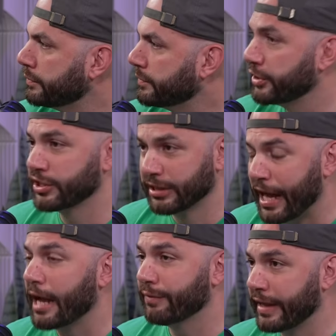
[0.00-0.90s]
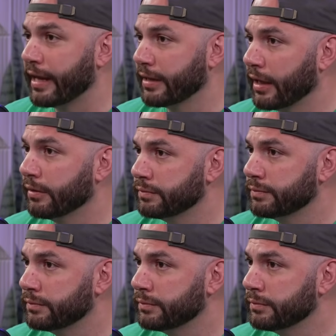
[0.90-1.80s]
There's a lot of that now.
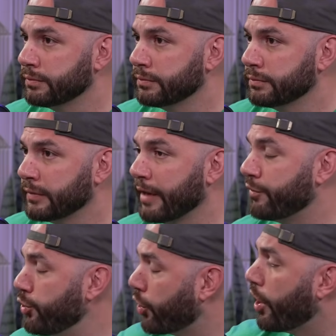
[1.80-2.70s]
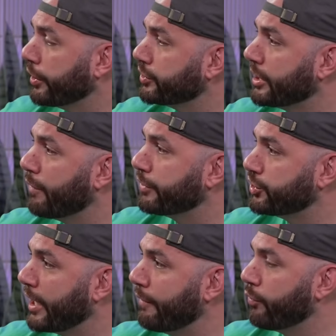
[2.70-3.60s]
If you call yourself a
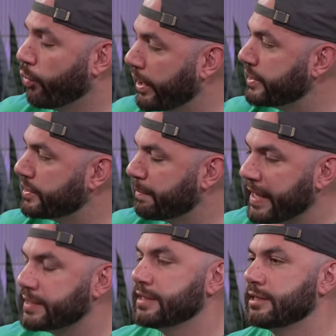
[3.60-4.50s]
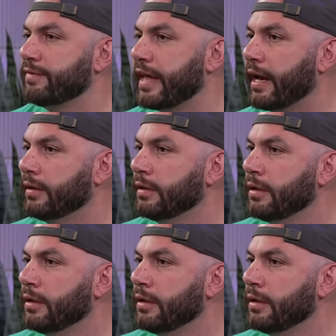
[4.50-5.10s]
chef, what is the basis of that?